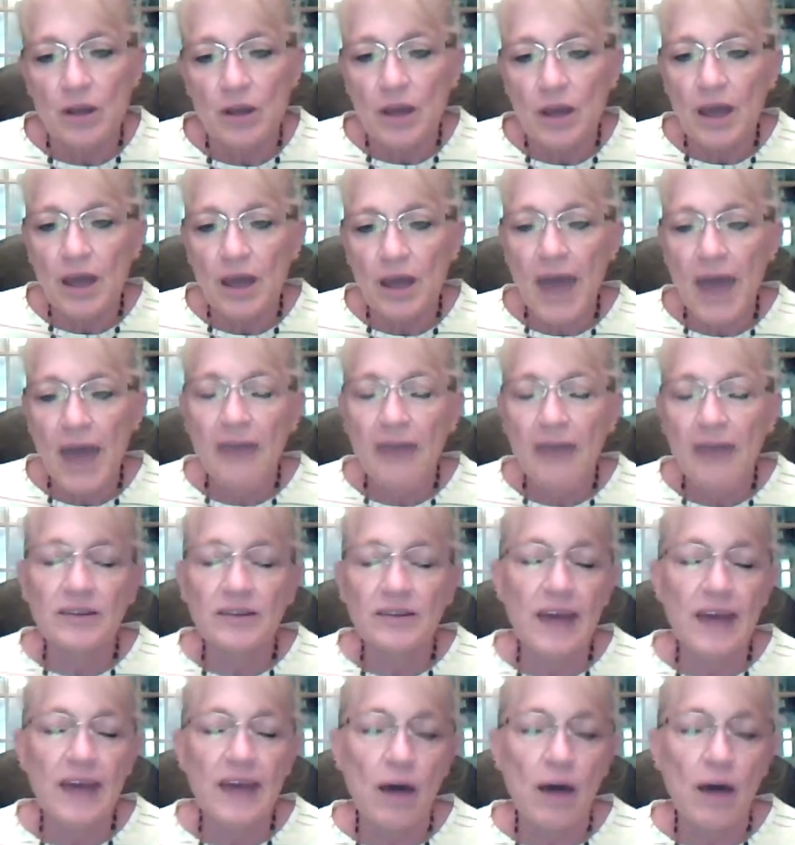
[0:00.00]
acted
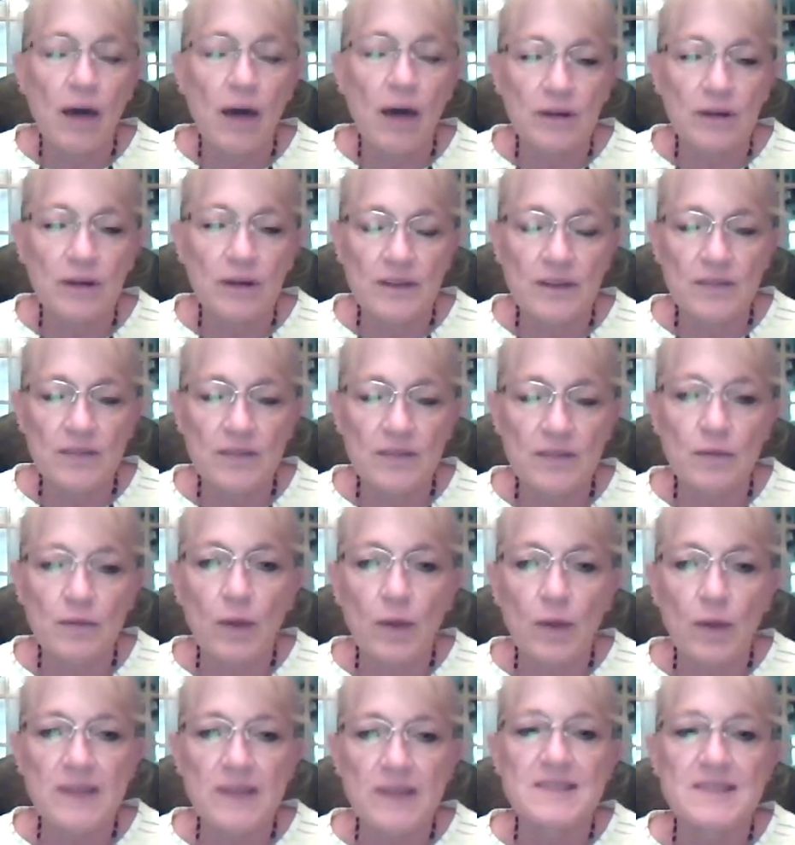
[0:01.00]
out in the
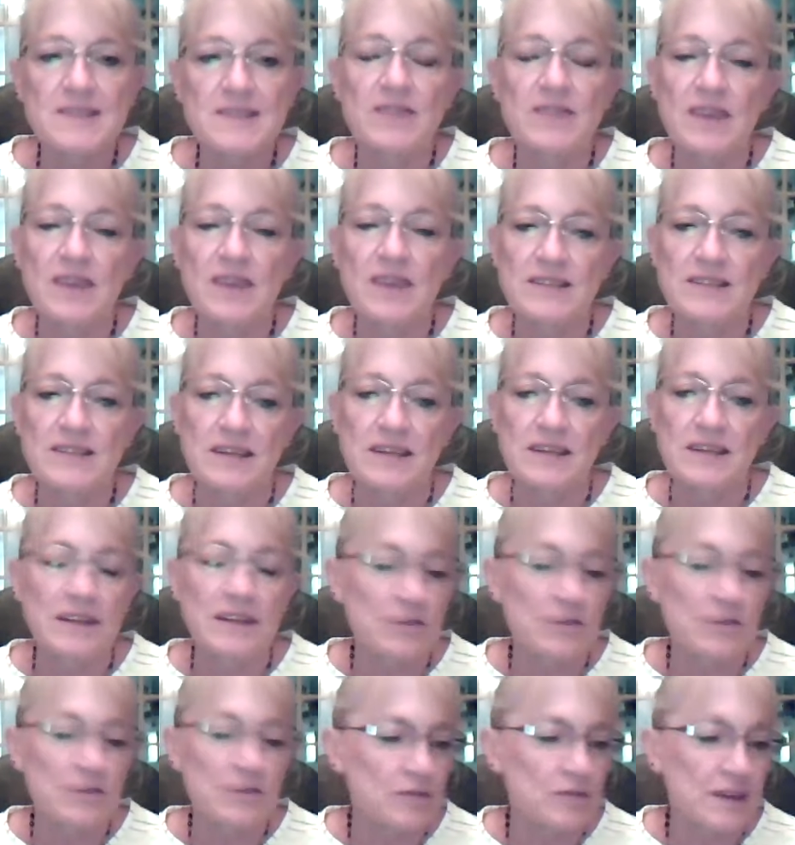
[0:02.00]
ways that they did, either
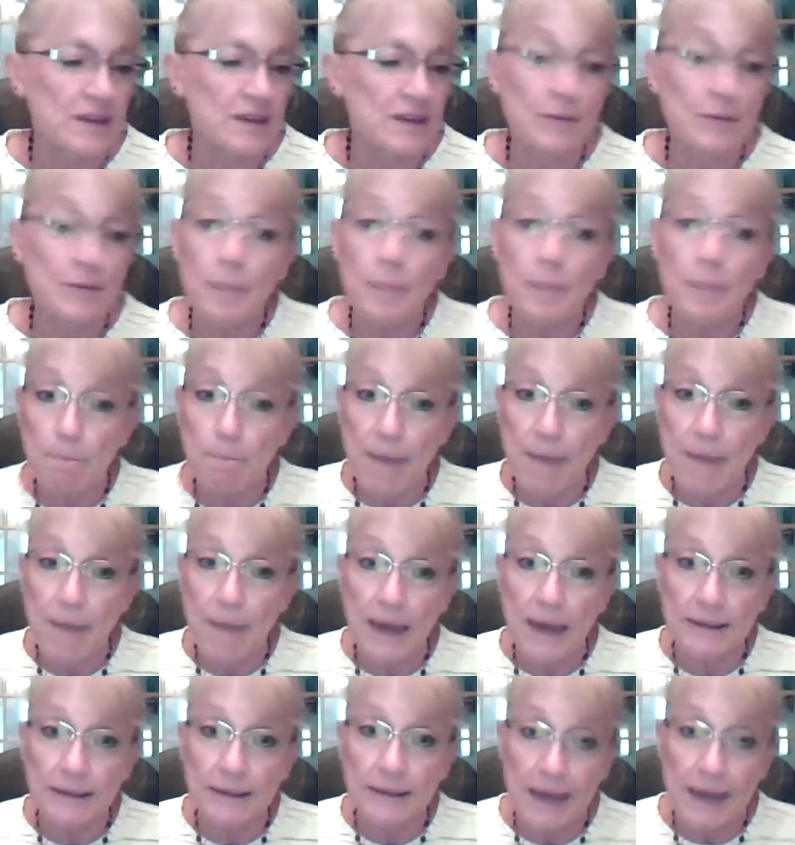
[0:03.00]
the bad
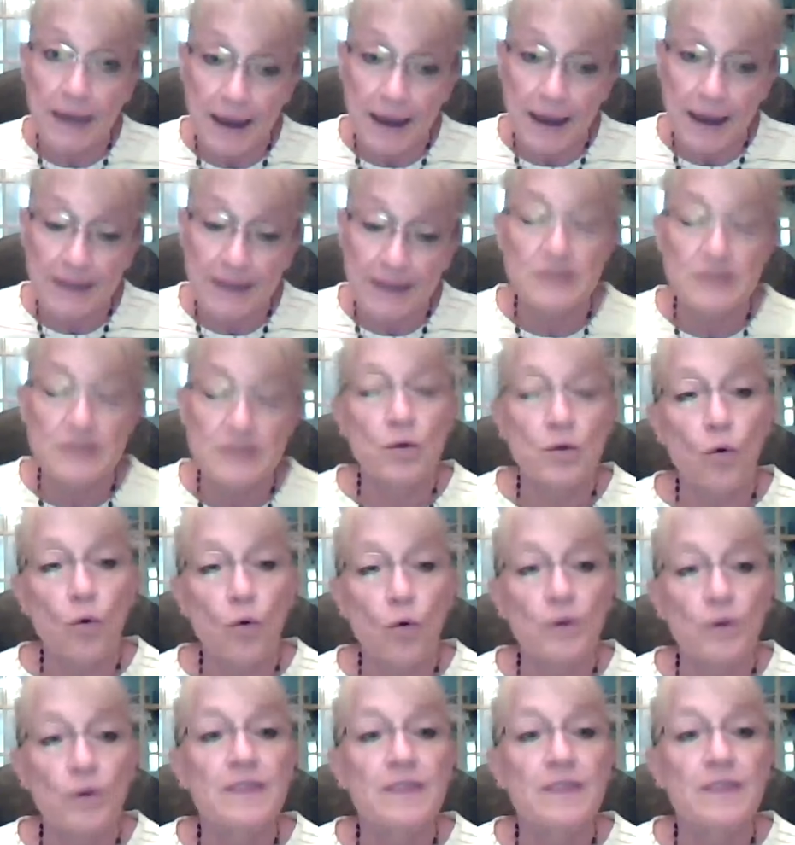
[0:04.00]
guys or
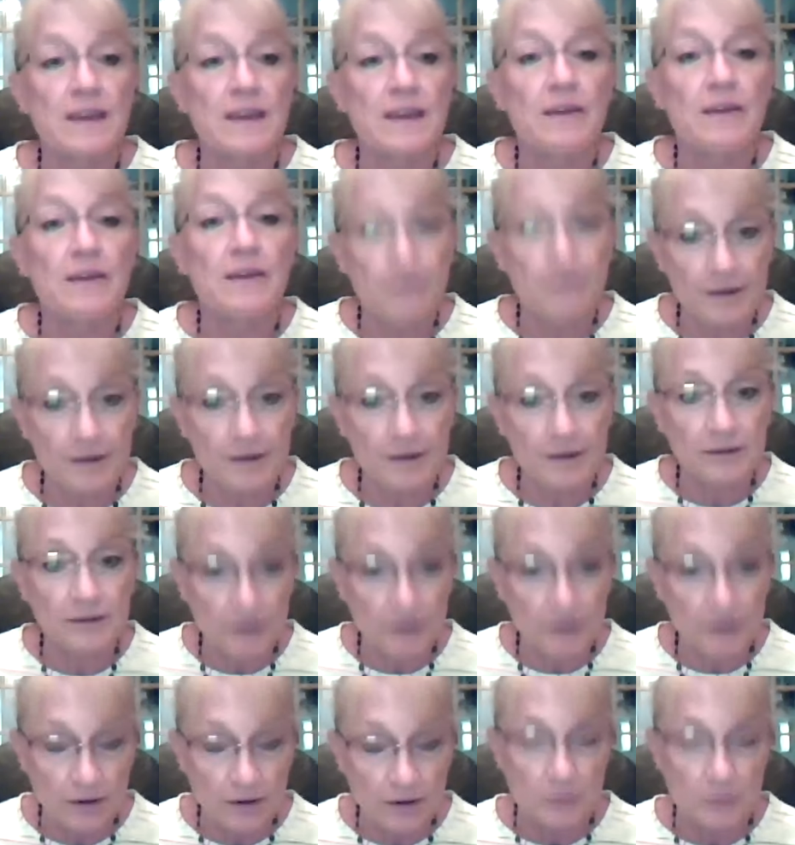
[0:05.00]
the
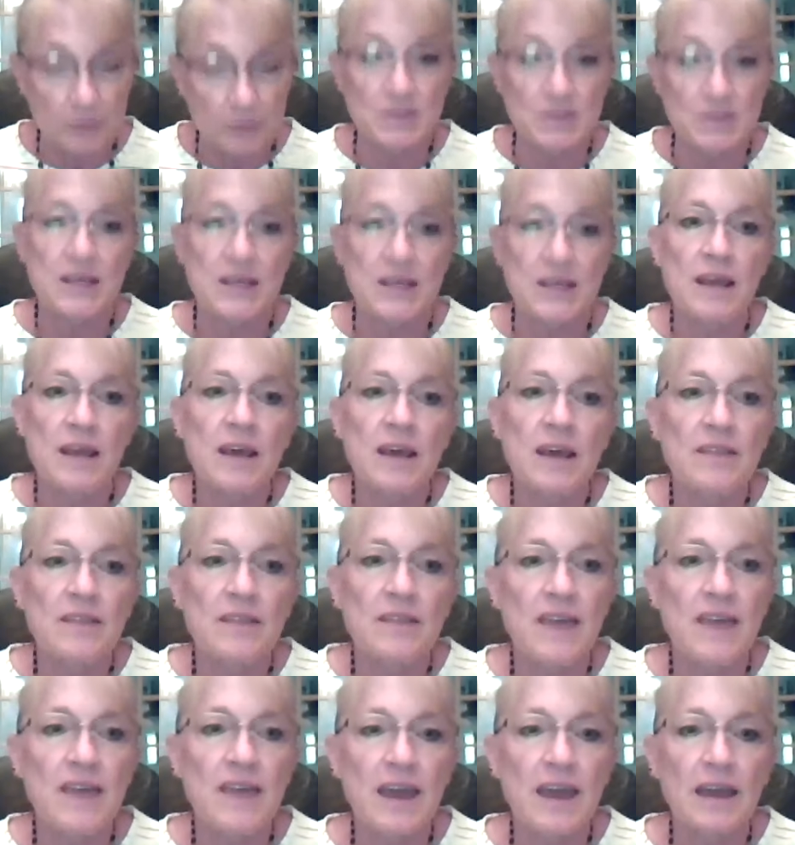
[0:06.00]
victims,
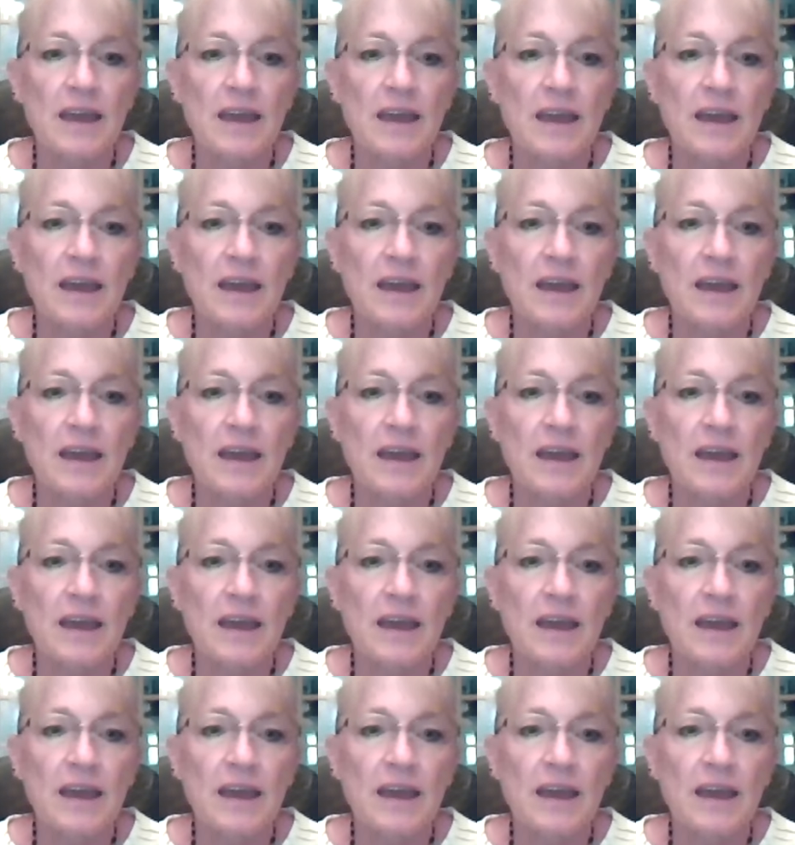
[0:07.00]
they